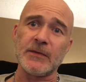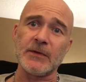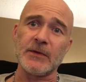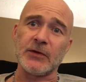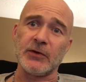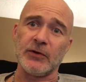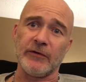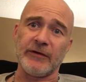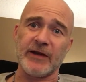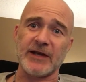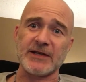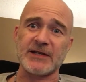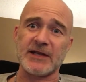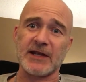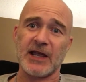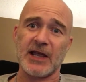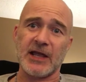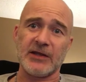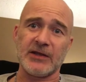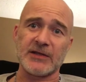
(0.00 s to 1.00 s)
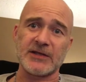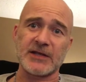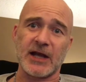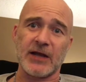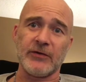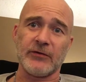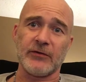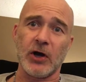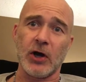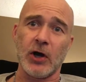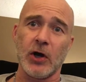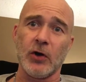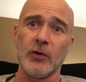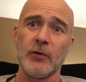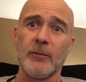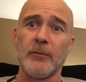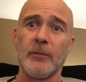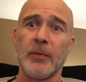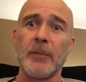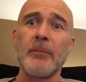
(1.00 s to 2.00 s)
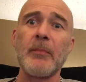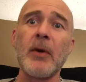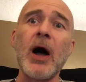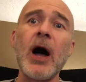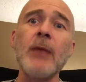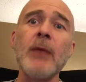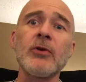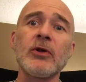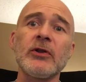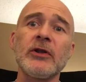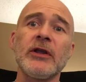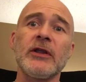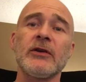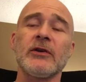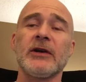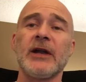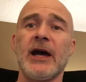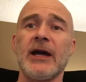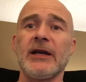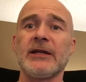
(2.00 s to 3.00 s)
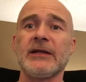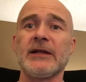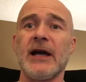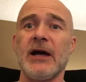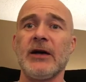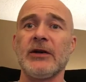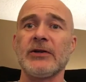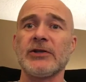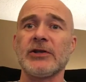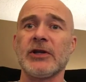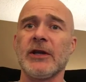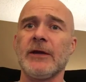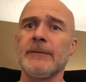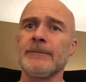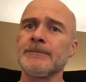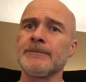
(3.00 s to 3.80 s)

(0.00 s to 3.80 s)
they're investigating this on their own, but publicly they're not acknowledging it.